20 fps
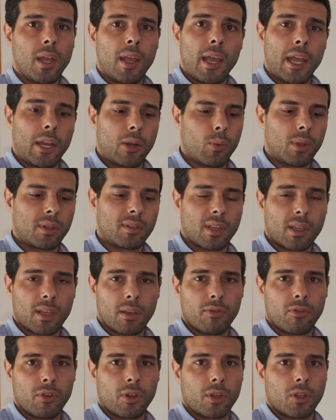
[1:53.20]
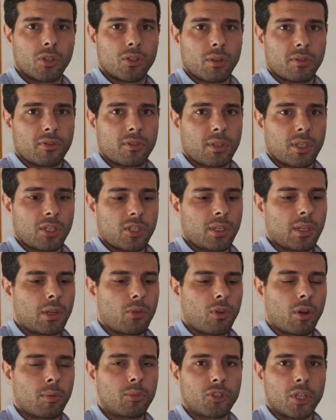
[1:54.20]
and when taking photos of
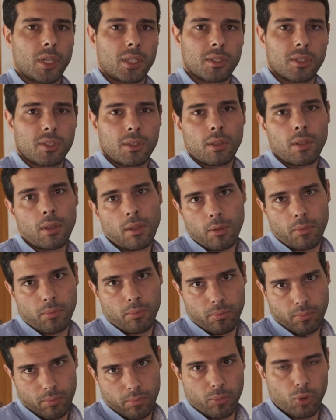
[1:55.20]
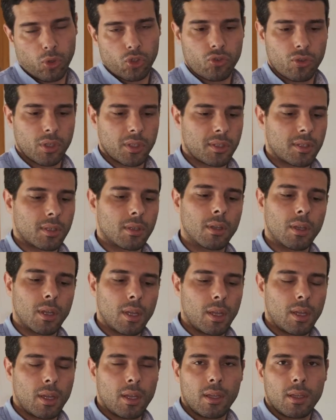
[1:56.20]
stationary objects, portraits,
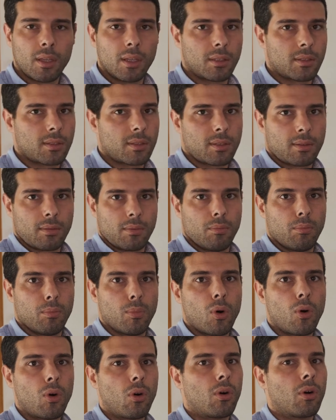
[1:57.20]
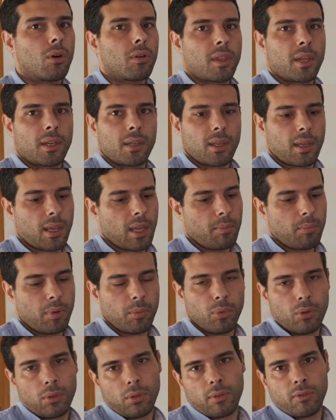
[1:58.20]
it's more than
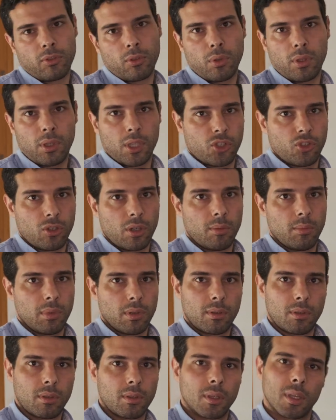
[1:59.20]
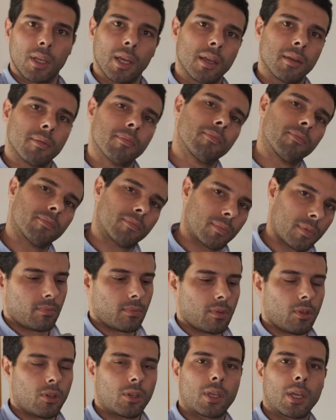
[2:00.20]
capable of doing the job, okay?
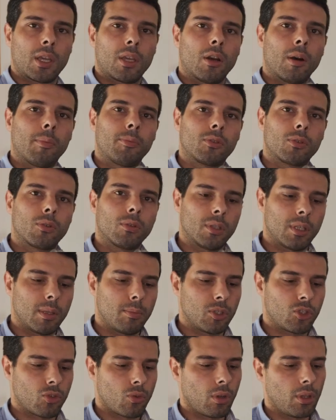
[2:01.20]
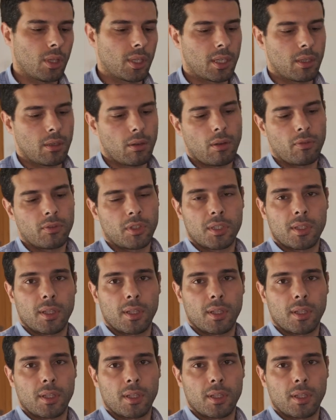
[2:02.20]
Okay, optical image quality of this